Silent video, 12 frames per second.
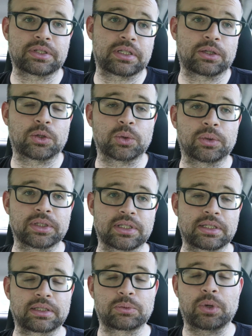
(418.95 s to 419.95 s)
seeing old ones,
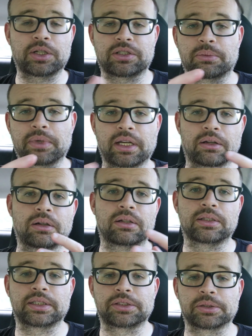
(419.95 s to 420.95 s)
and watching them kind of
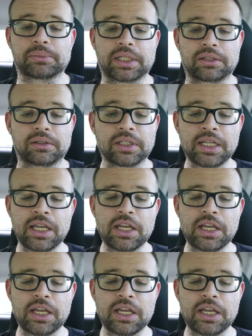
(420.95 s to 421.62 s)
all intermingle.